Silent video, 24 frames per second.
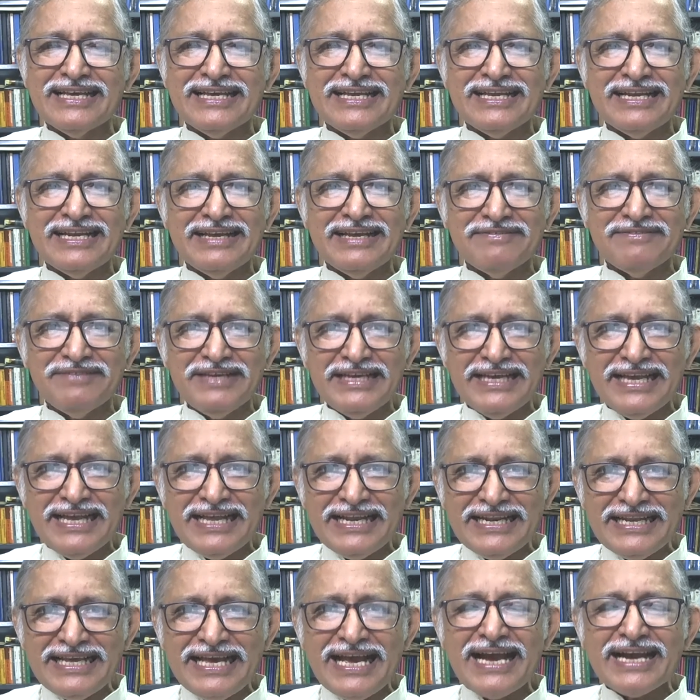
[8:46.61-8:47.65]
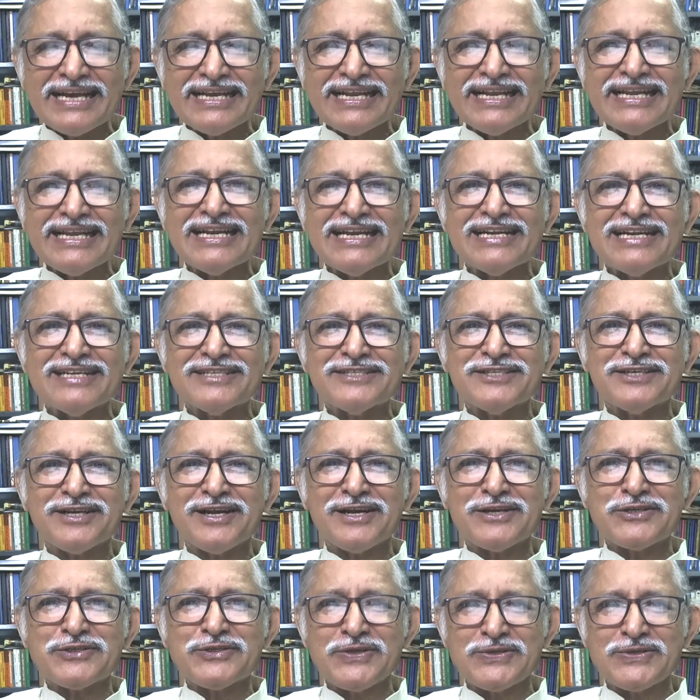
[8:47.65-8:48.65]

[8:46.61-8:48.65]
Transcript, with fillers: in every, any agricultural